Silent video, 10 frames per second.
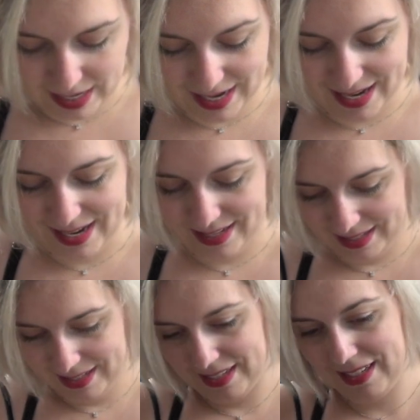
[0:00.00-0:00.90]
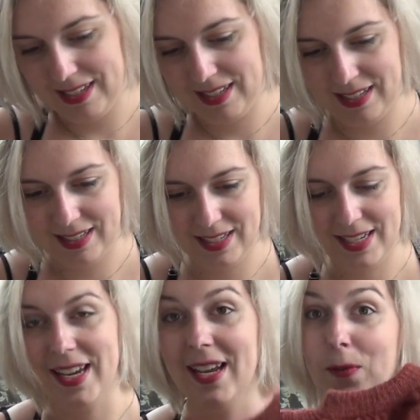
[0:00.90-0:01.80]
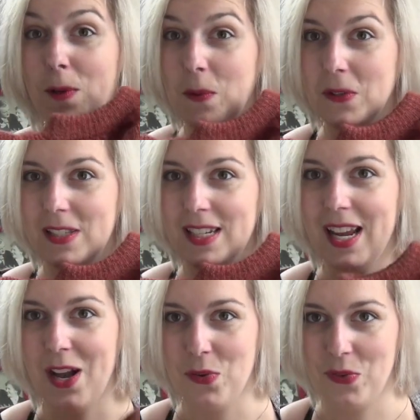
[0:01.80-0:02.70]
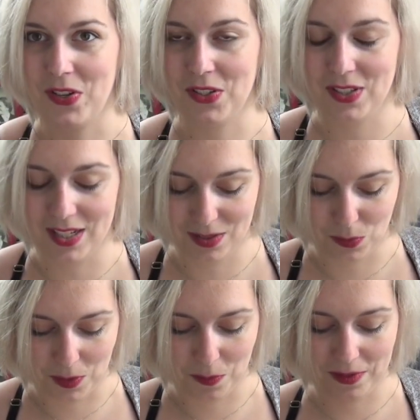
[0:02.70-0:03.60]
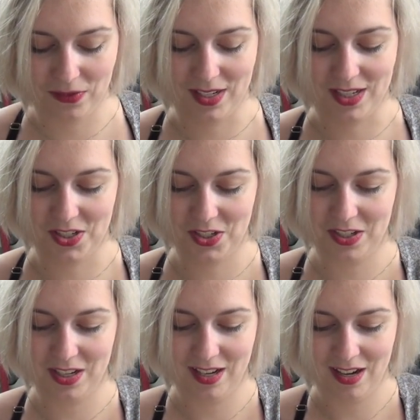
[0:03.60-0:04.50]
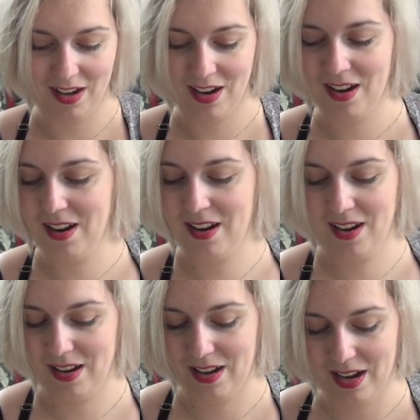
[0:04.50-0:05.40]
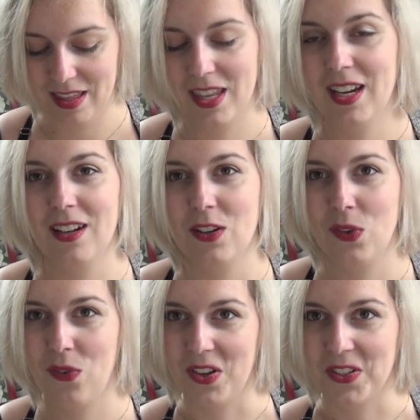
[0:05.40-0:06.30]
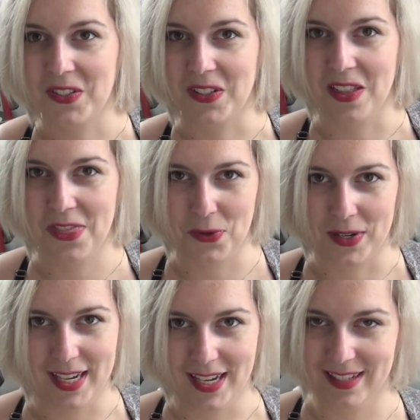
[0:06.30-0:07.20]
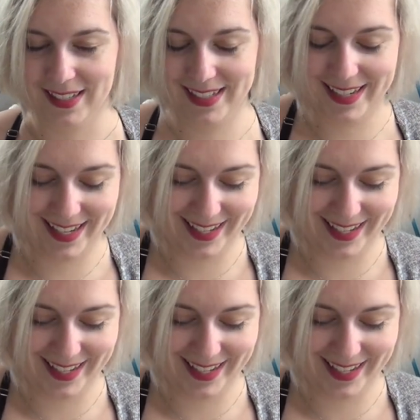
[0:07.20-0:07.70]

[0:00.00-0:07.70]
And yeah, we will see how fast this will be finished. I think a lot faster than 3 years.